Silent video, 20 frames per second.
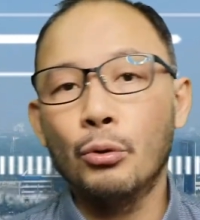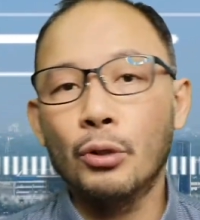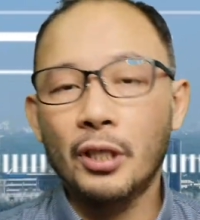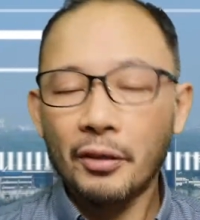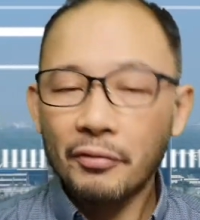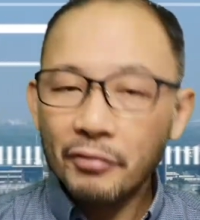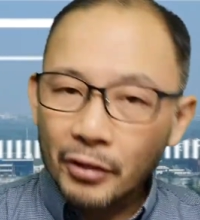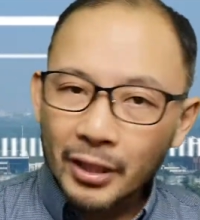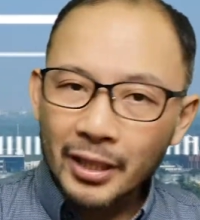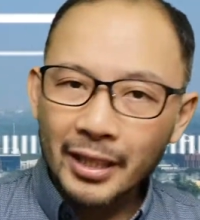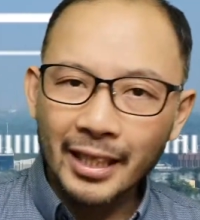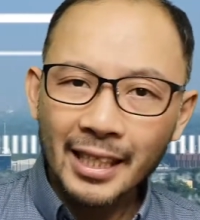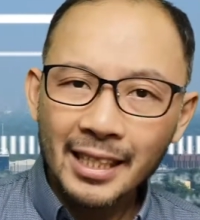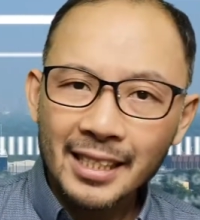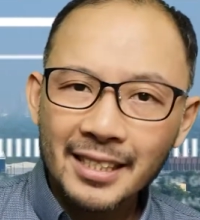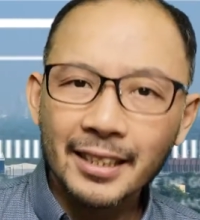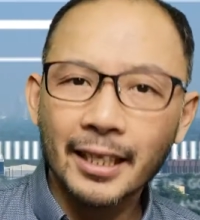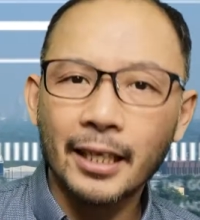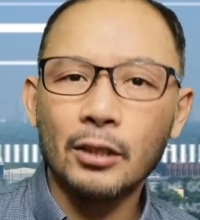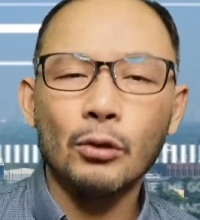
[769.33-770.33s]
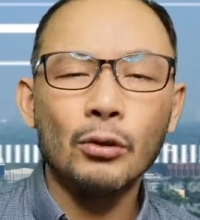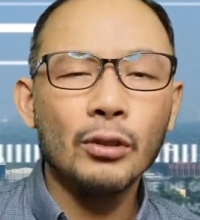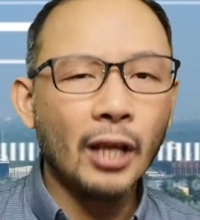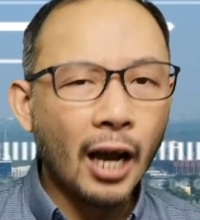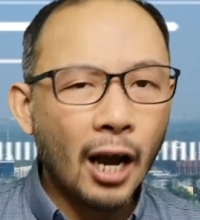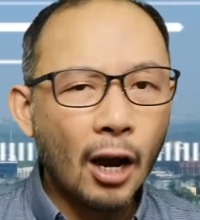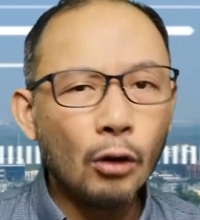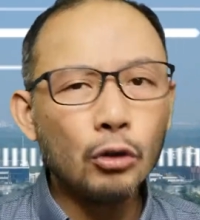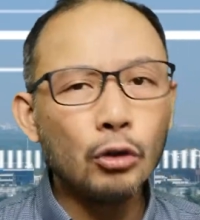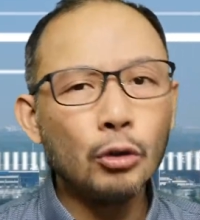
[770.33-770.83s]
give you an insight on
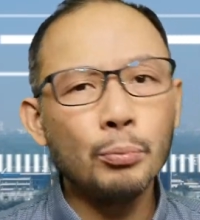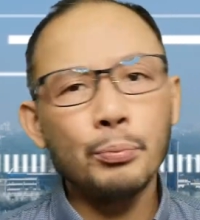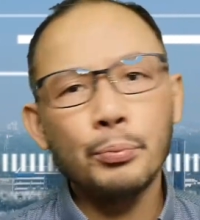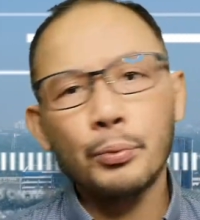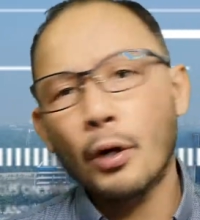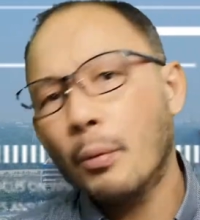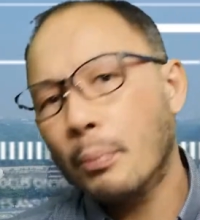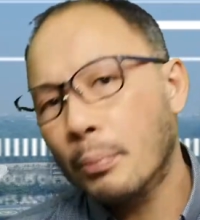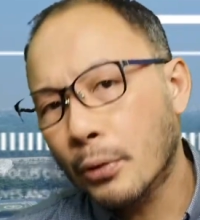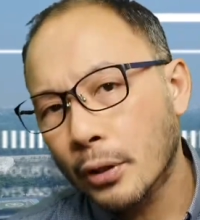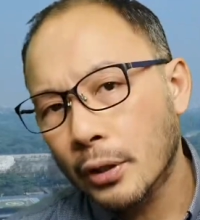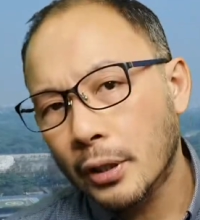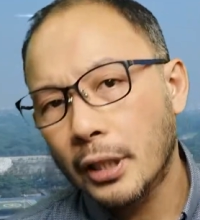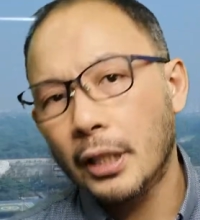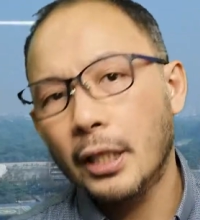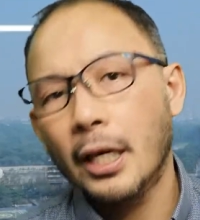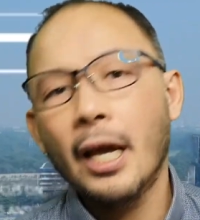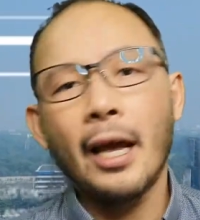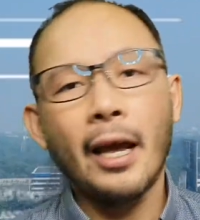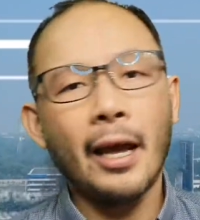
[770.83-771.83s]
how to properly